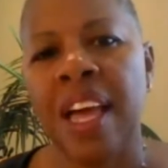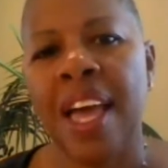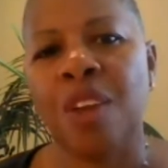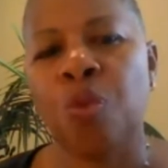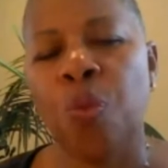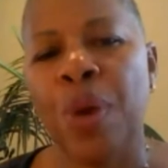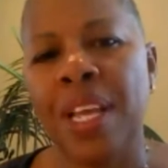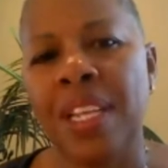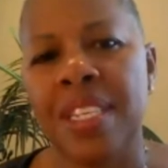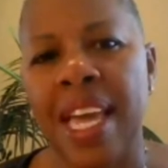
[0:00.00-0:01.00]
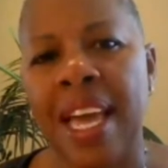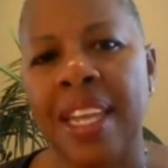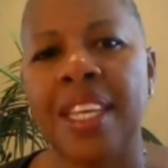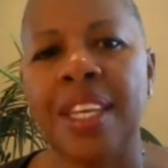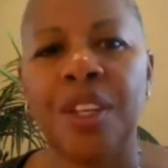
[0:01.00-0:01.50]
And when
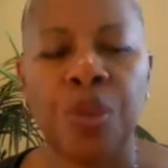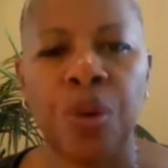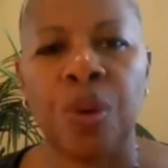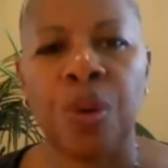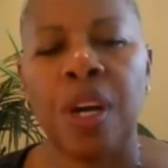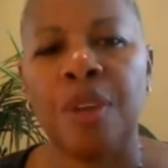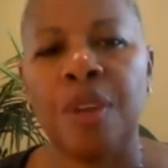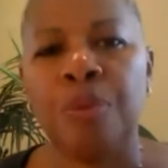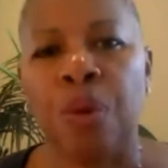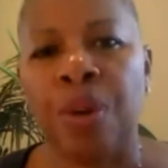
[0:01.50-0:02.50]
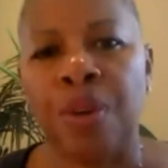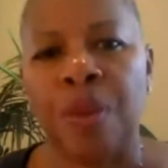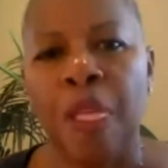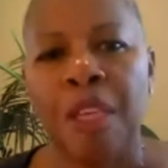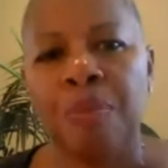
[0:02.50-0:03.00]
Danny, your unborn
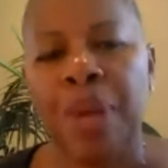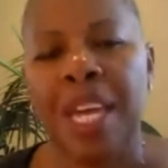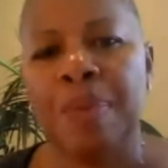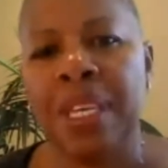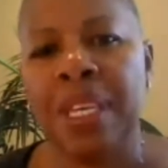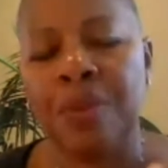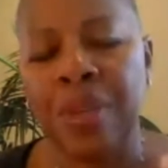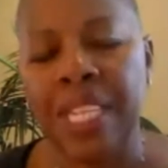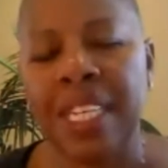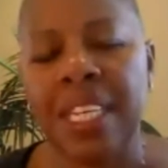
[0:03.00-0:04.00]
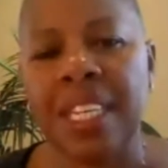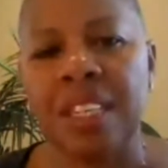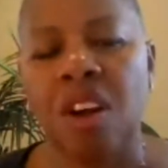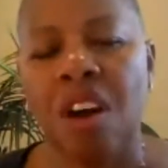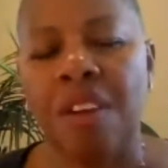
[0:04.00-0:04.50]
baby, when he
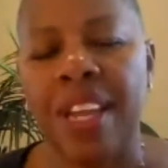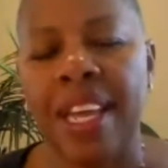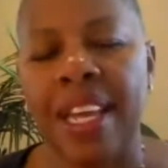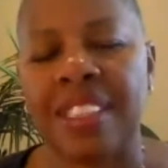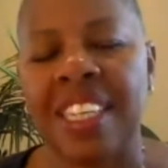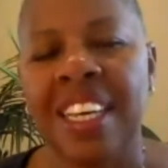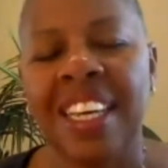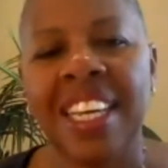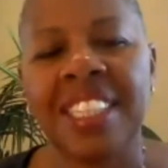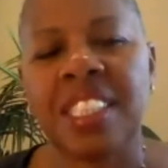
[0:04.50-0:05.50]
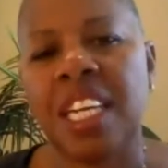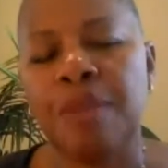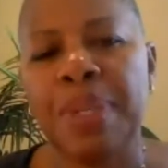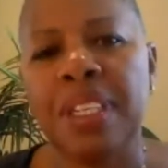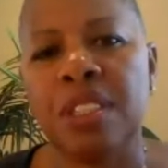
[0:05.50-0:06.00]
incarnates, it's going to
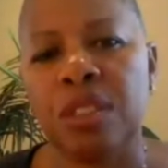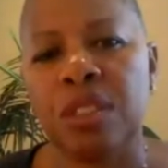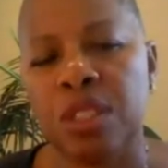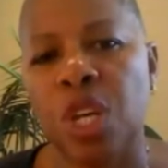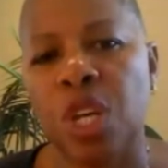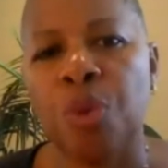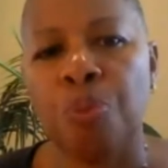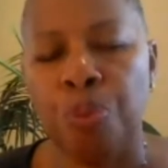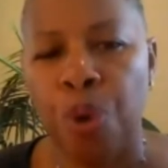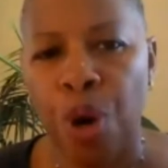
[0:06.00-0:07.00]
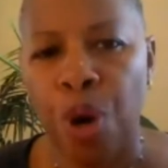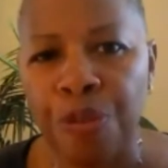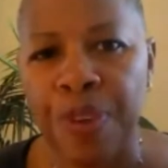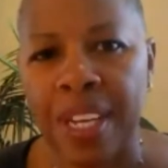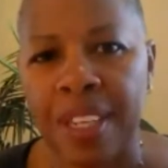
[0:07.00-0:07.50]
be so
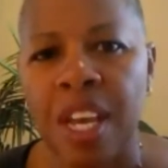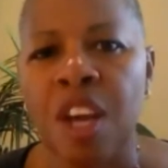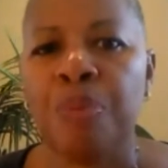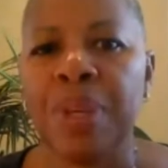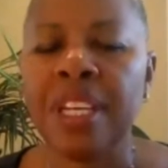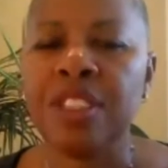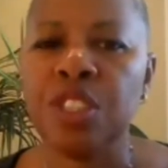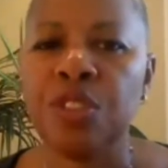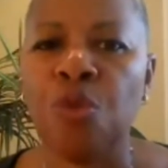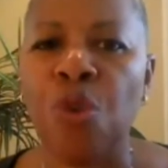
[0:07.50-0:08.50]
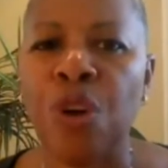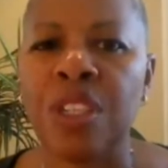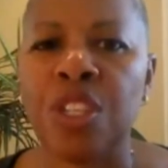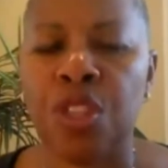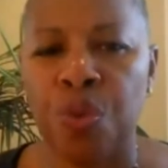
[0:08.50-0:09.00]
perfect, because you've
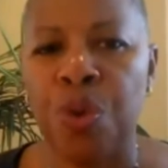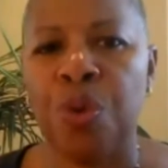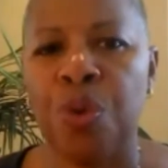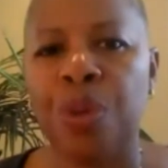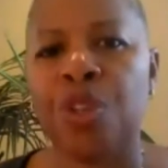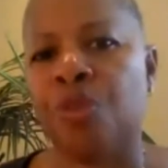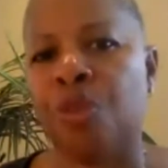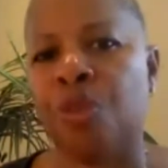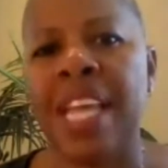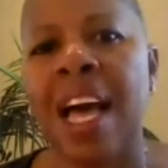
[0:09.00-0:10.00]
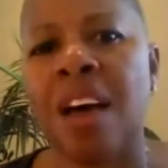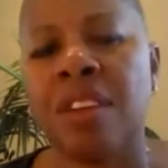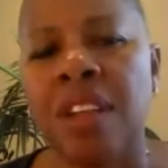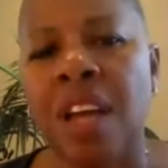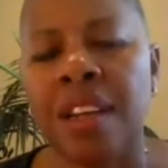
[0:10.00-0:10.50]
worked through and you've worked out a
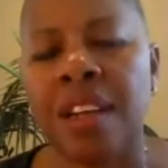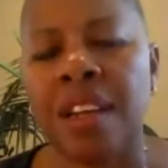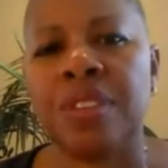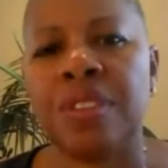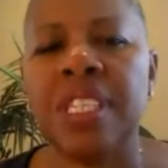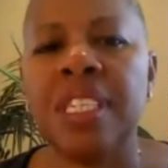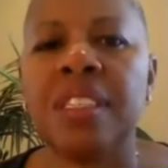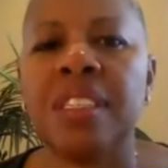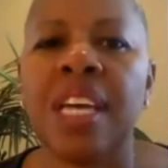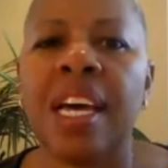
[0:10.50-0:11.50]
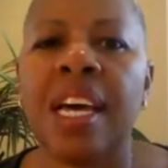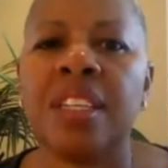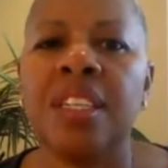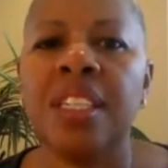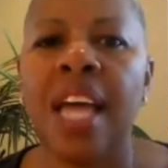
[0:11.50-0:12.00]
lot of those things
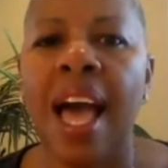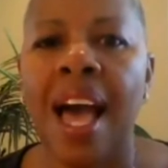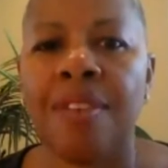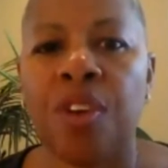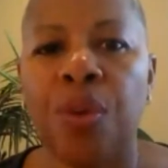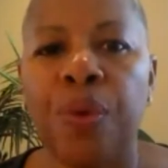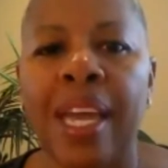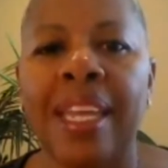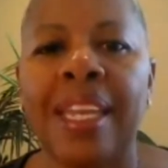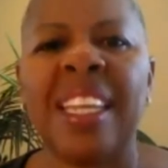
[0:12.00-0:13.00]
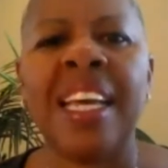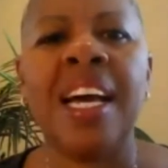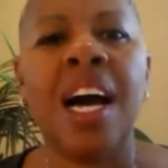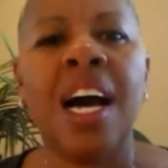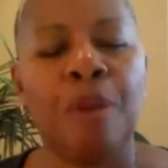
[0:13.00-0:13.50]
that could have created
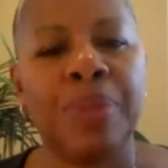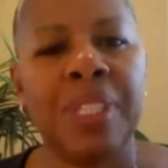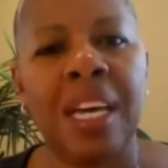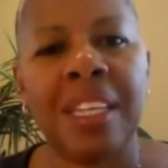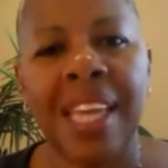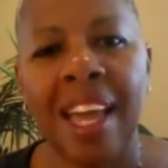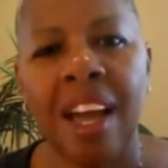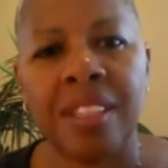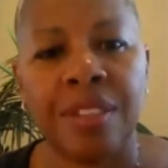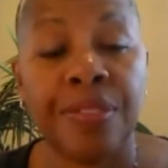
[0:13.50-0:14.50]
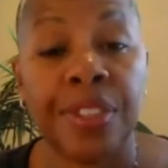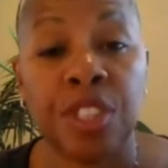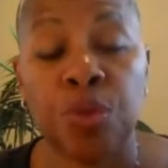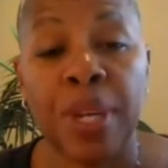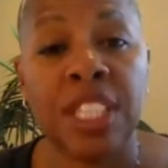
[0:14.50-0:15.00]
upset, chaos, and
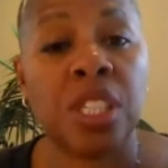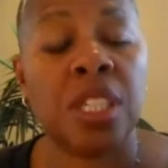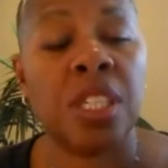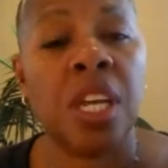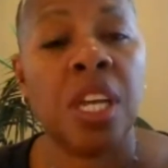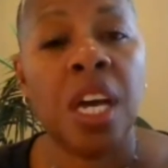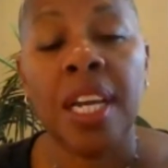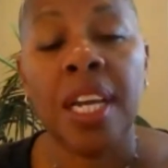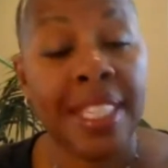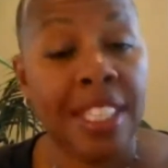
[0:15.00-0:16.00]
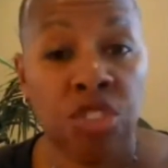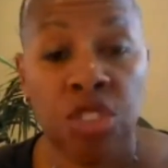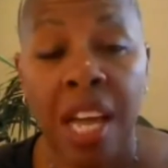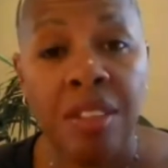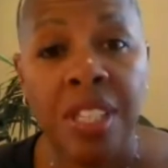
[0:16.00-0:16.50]
frustration in his
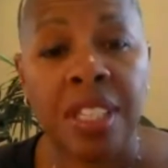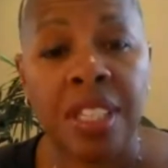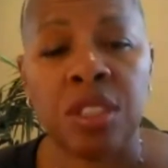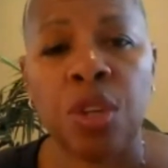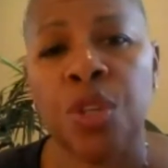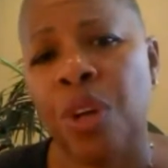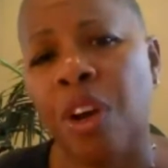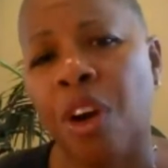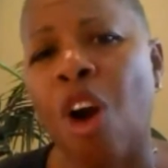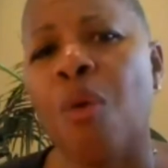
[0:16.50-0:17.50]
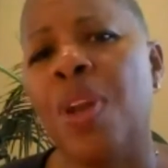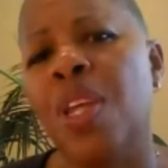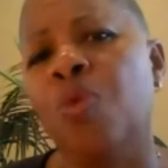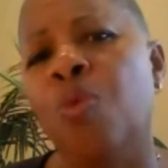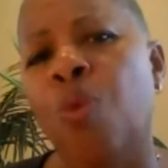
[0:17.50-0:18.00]
childhood. So you are
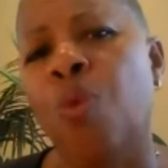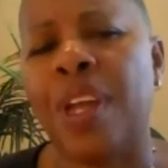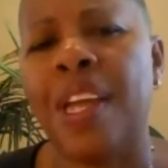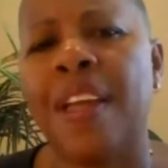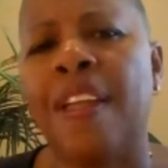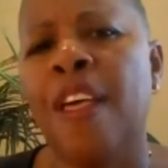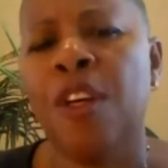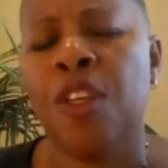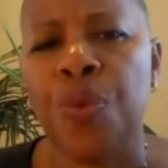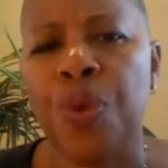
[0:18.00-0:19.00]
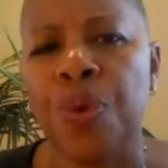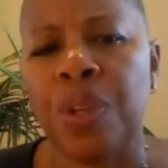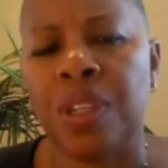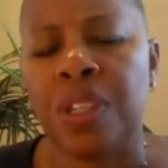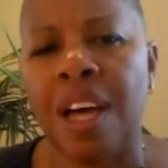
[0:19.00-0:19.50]
already working through a
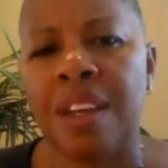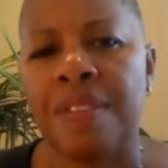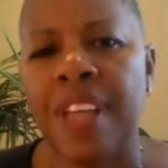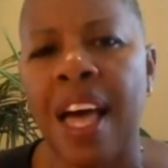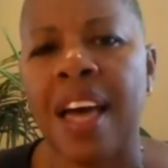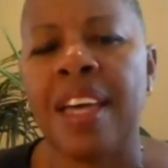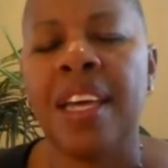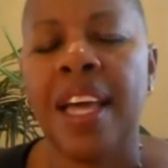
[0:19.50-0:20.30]
lot of that.